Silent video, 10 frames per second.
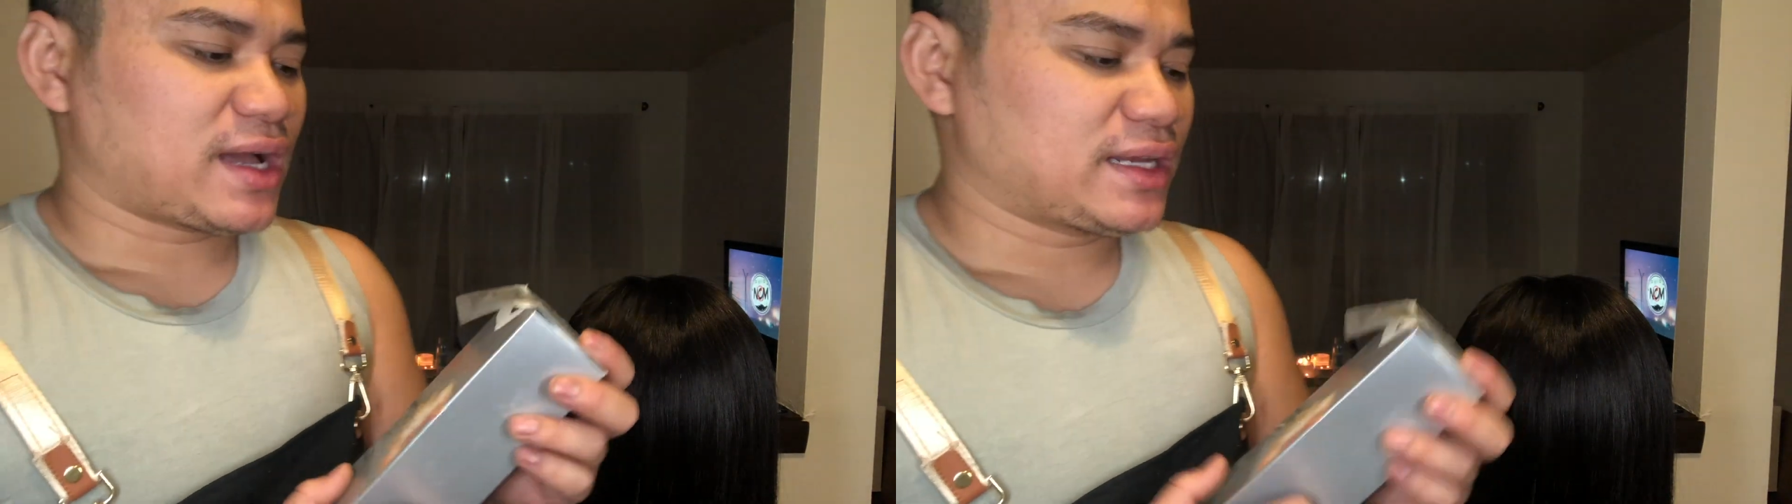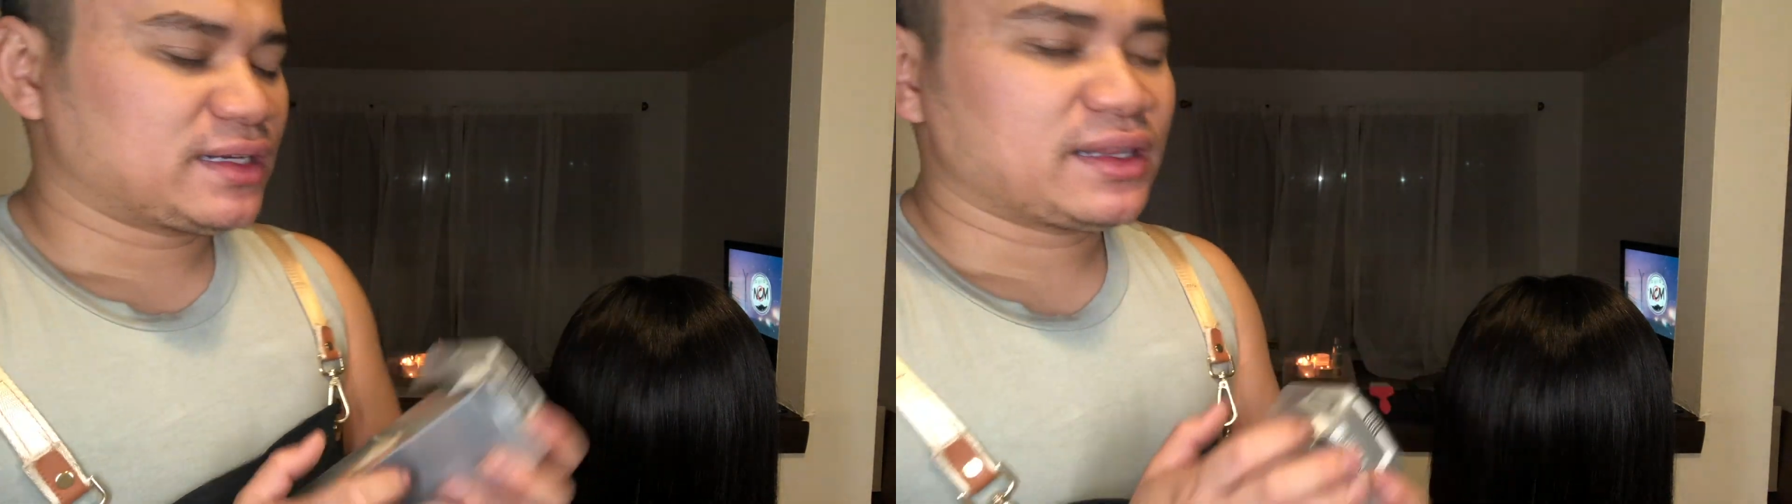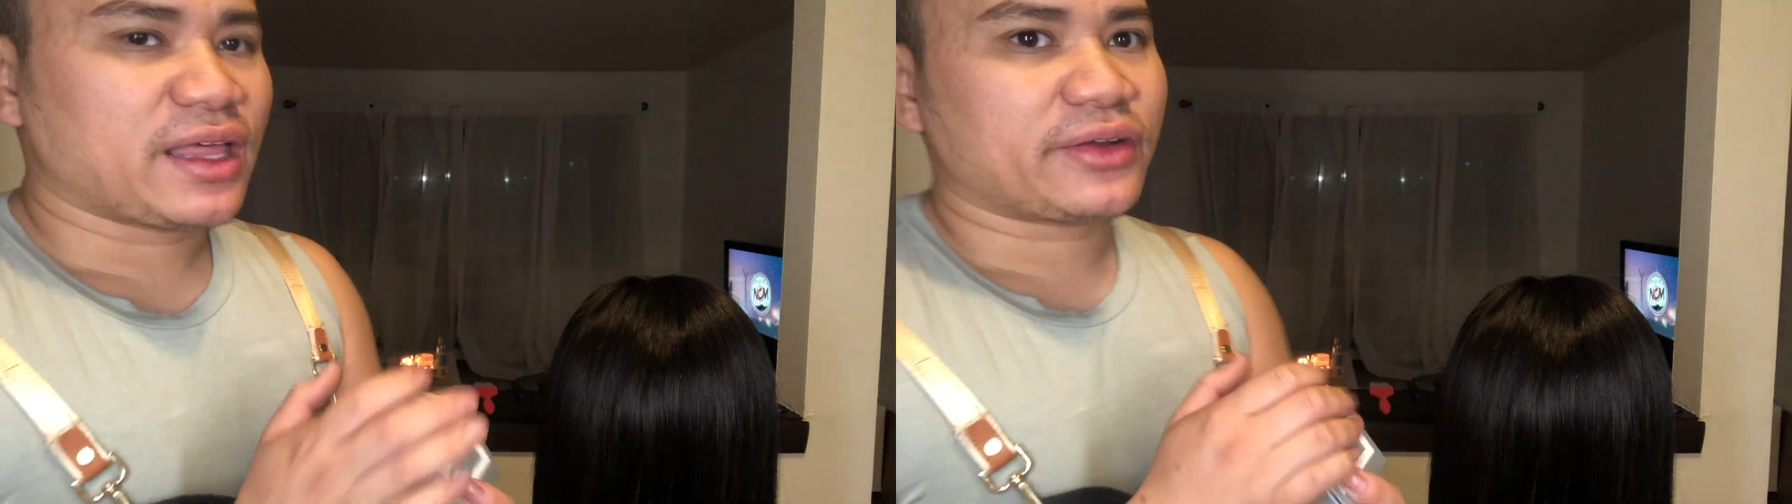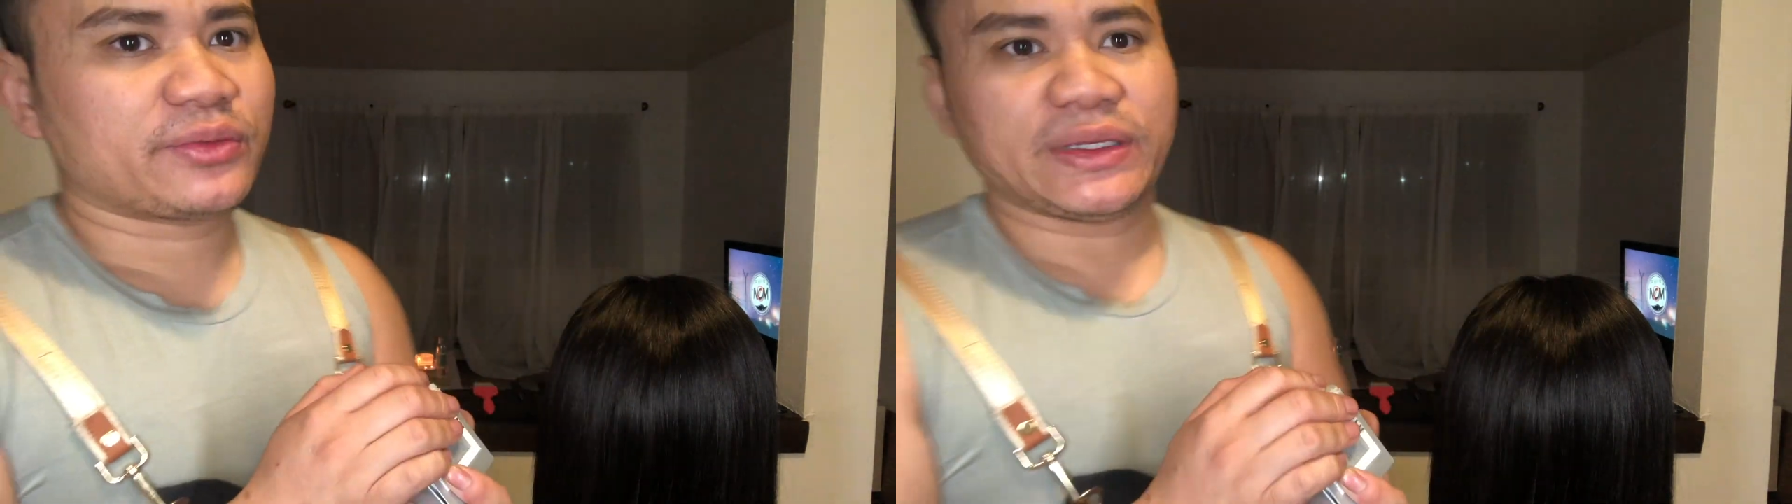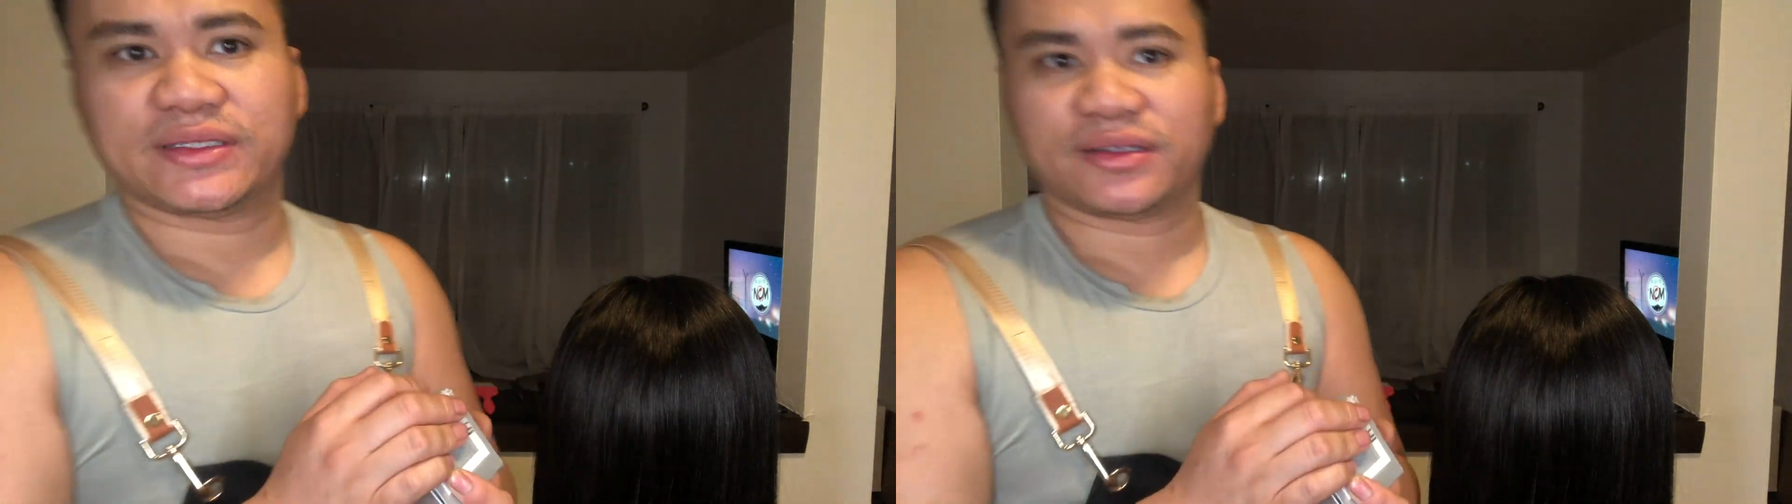I did a lot of
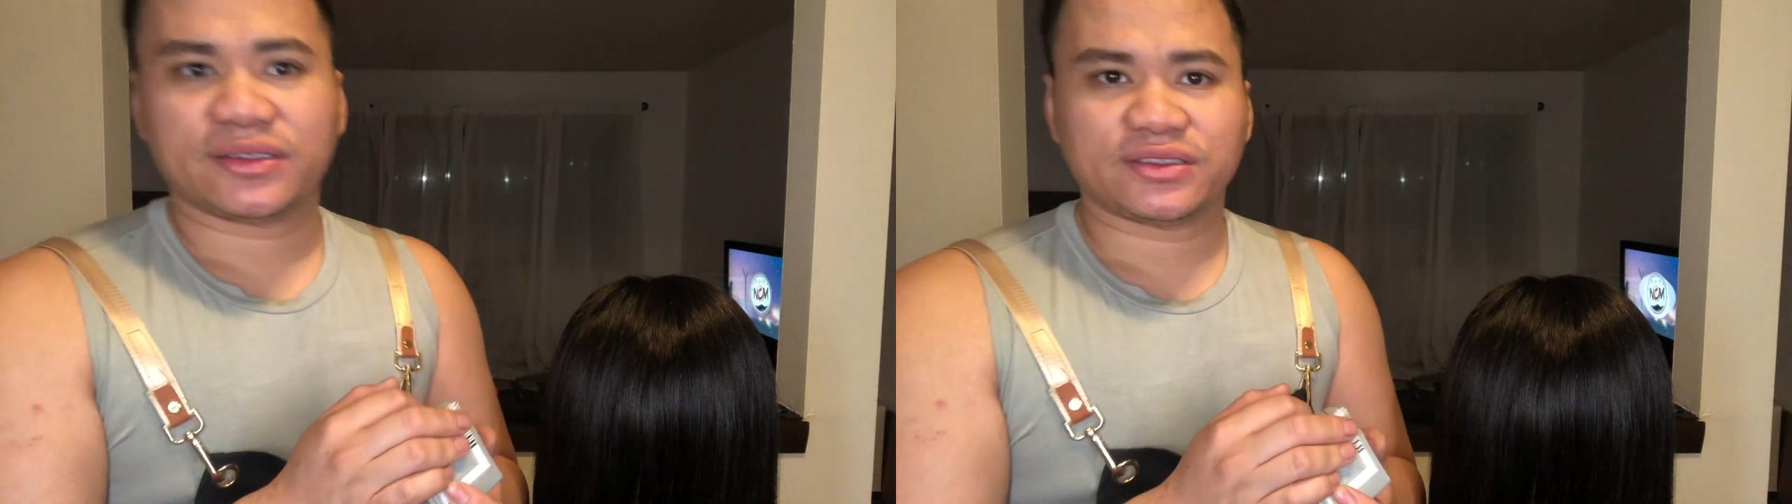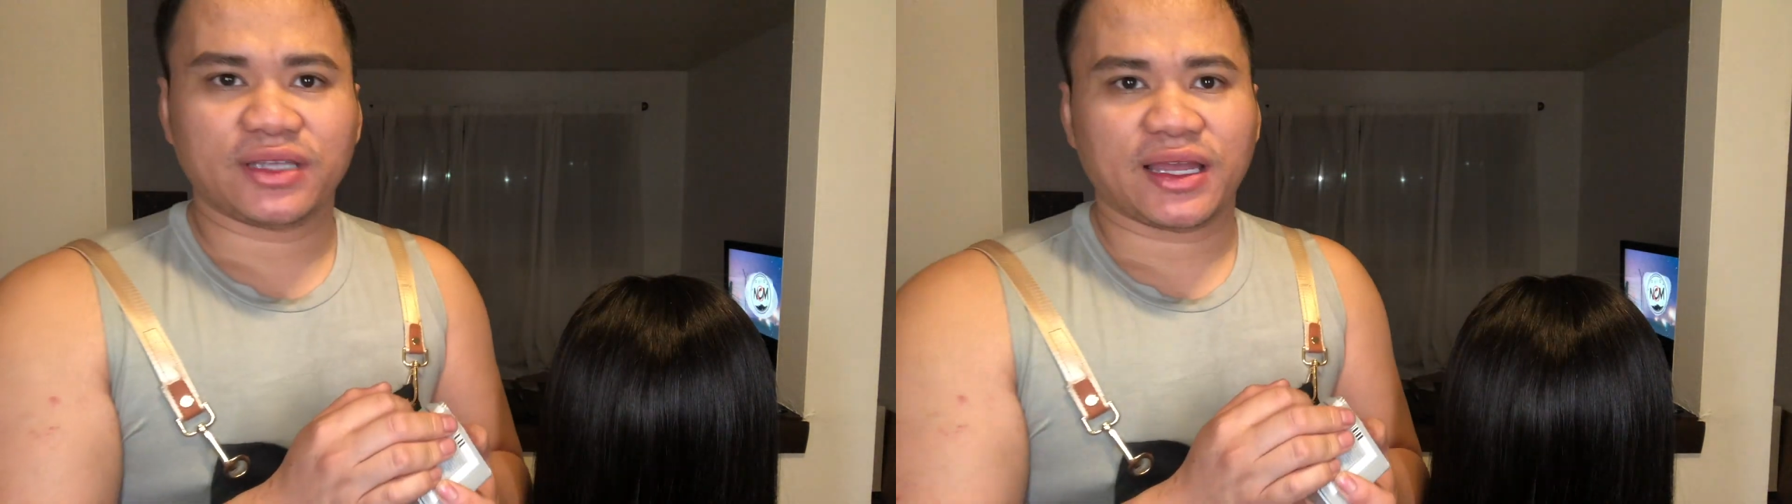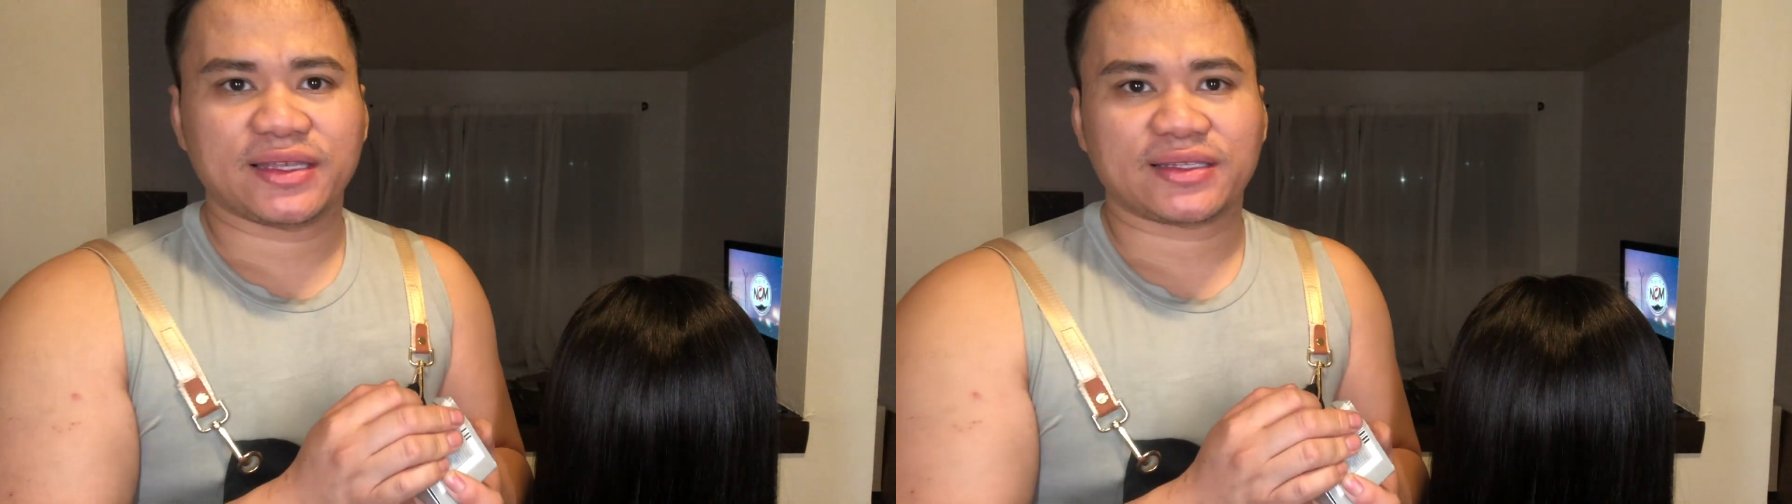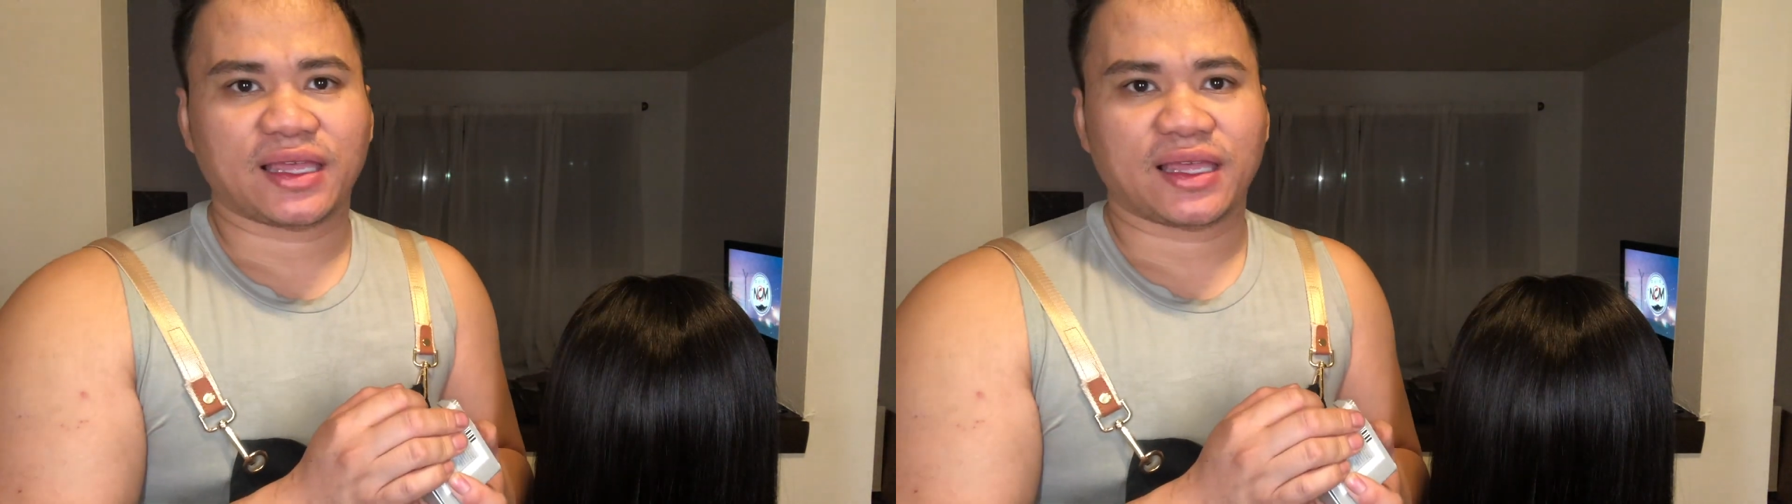research, you guys.